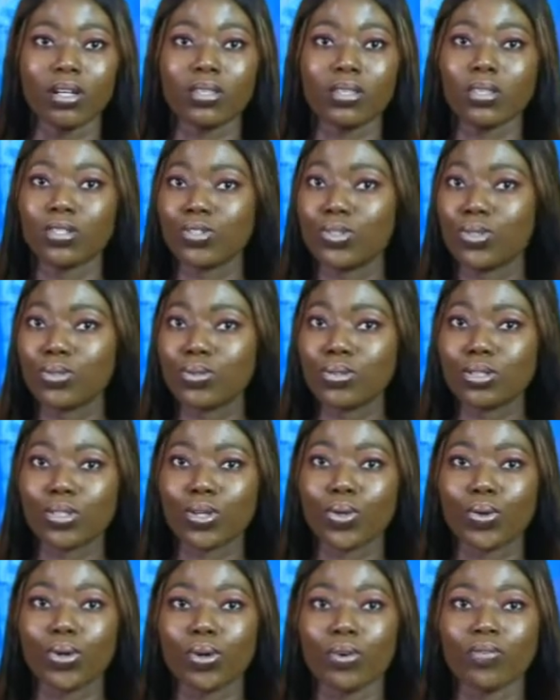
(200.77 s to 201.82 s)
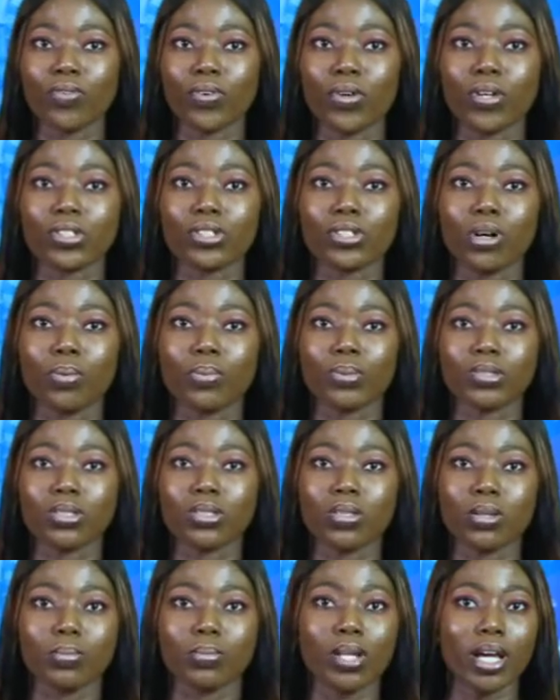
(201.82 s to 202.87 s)
The youths who converged opposite
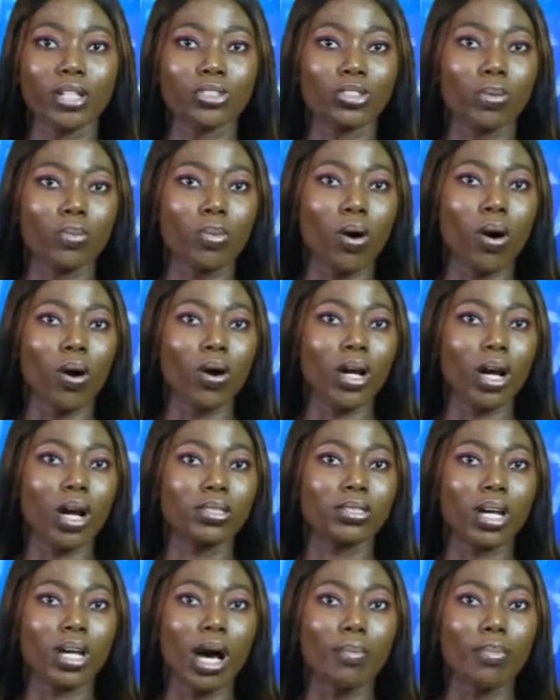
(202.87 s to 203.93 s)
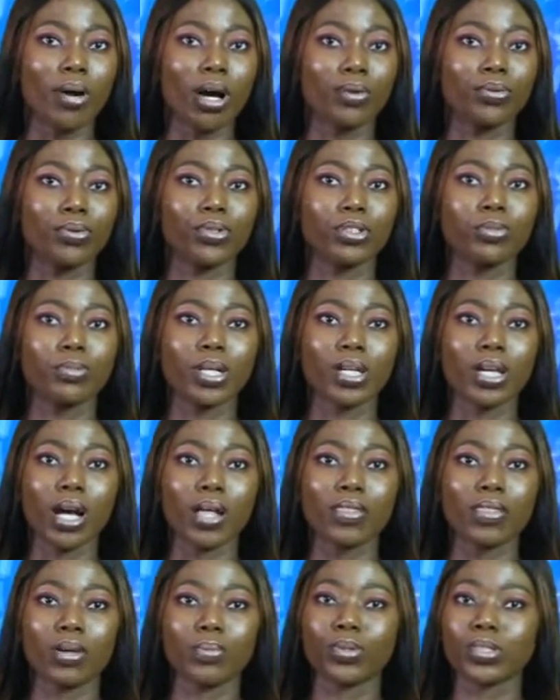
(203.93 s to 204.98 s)
the Pleasure Park at Aba Road
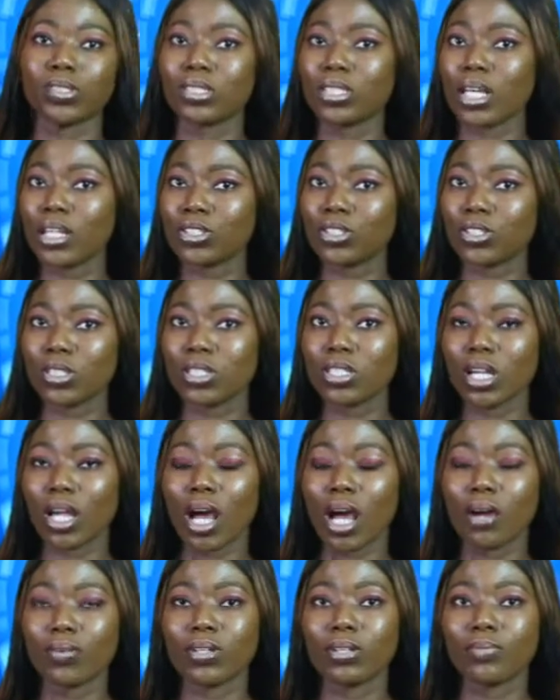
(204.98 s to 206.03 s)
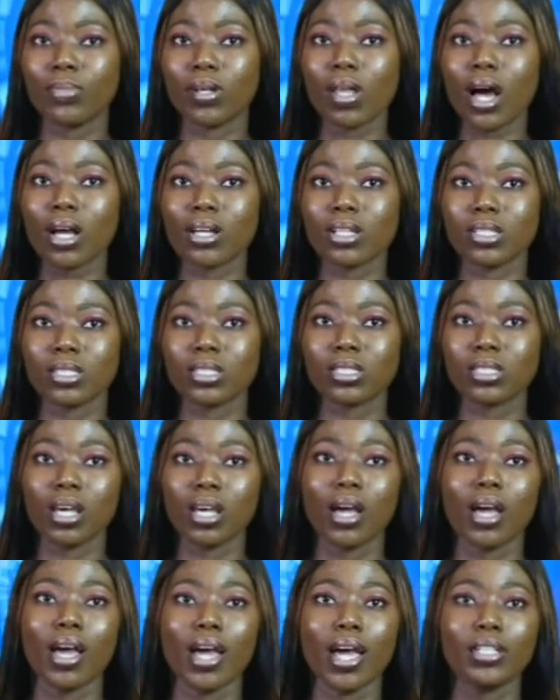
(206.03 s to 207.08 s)
began their procession carrying placards
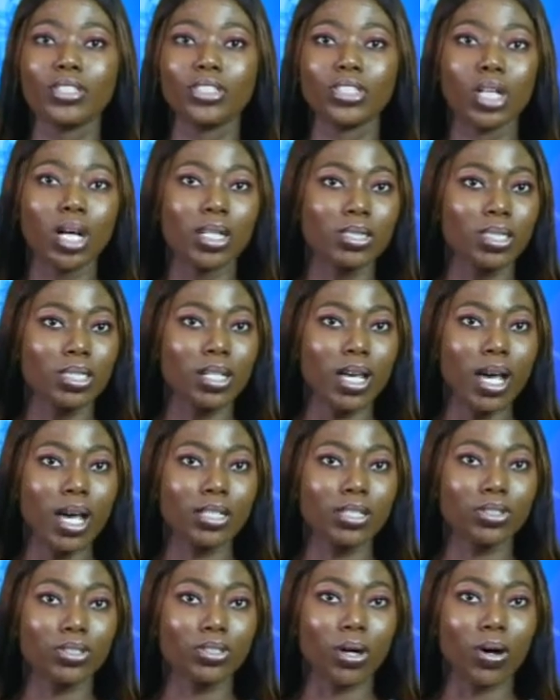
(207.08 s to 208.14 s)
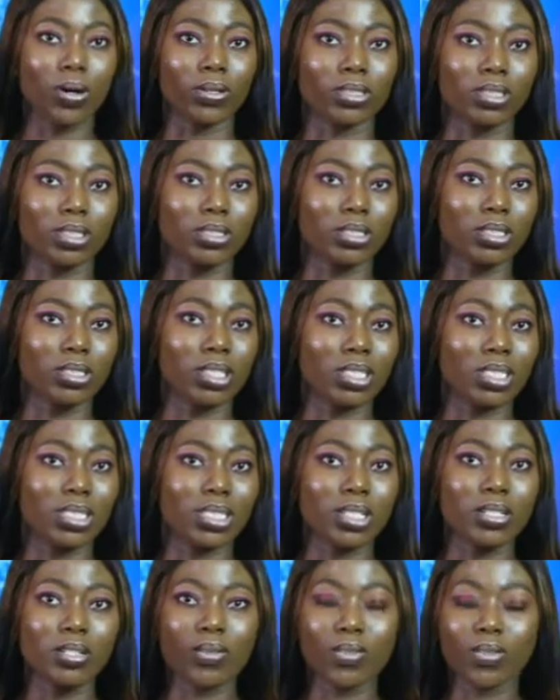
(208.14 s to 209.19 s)
and chanting EndSARS,
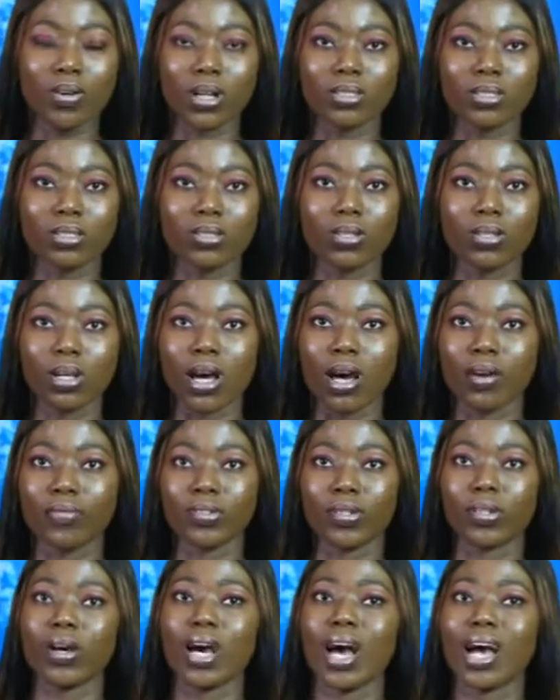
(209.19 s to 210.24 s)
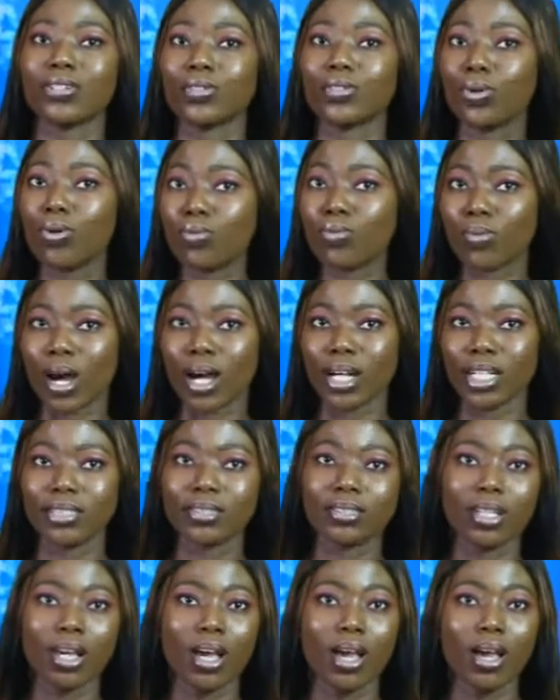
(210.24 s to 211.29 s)
insisting that the governor had no
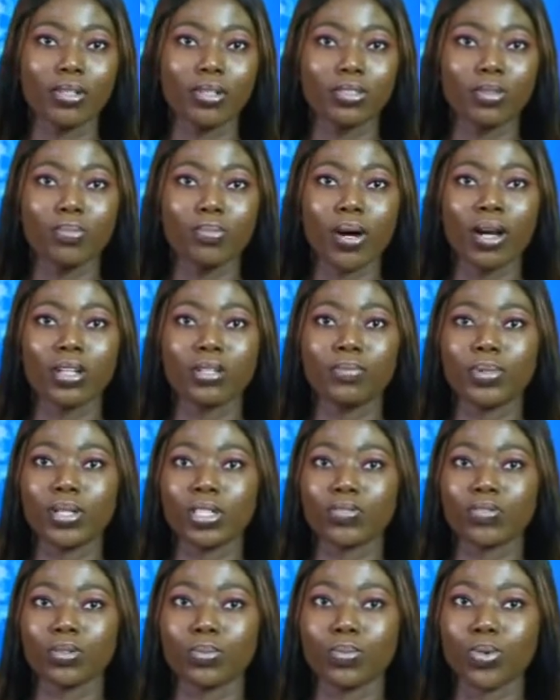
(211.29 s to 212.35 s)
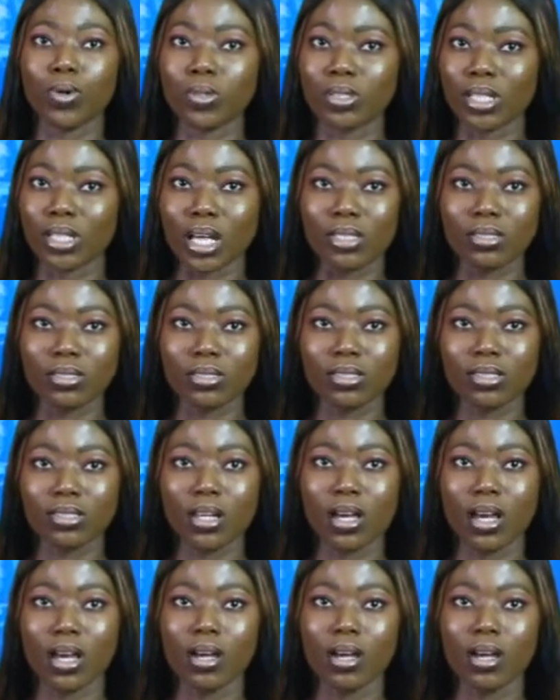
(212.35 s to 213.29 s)
right to ban peaceful protests.